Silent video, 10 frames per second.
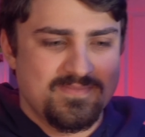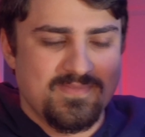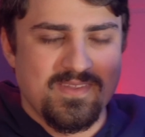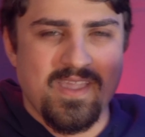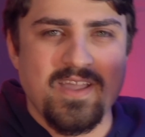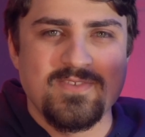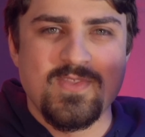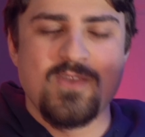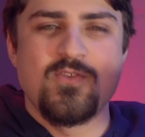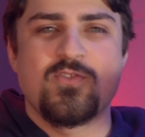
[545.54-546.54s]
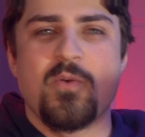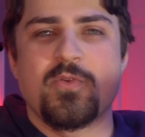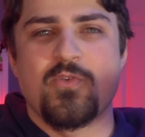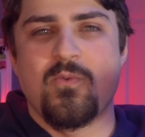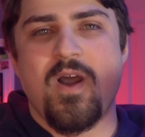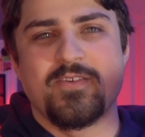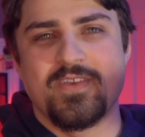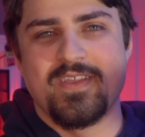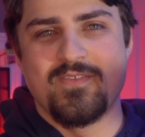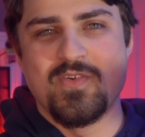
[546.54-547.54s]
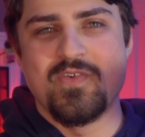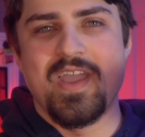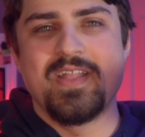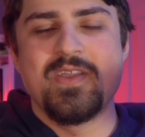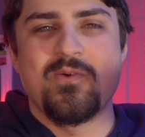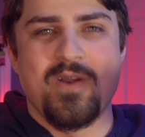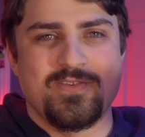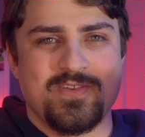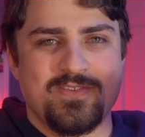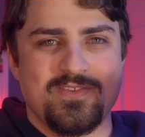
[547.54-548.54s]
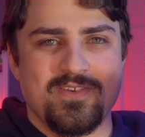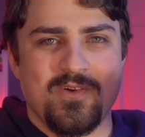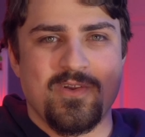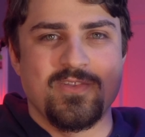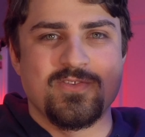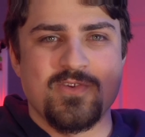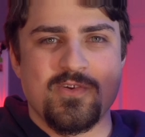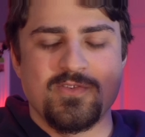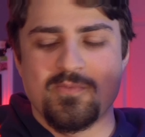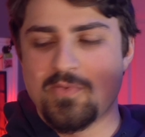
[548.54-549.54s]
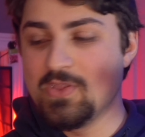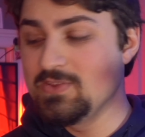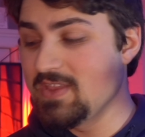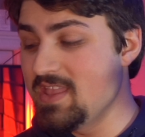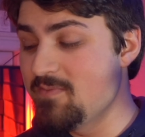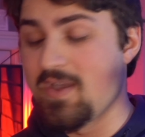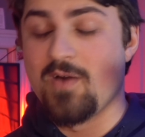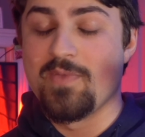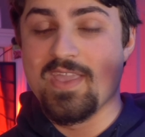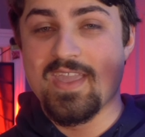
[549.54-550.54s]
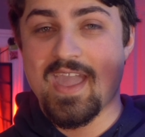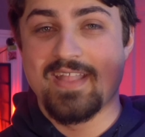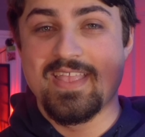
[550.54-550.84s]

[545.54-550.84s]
Guys, thank you so much for watching. If you have any questions or concerns, please email me at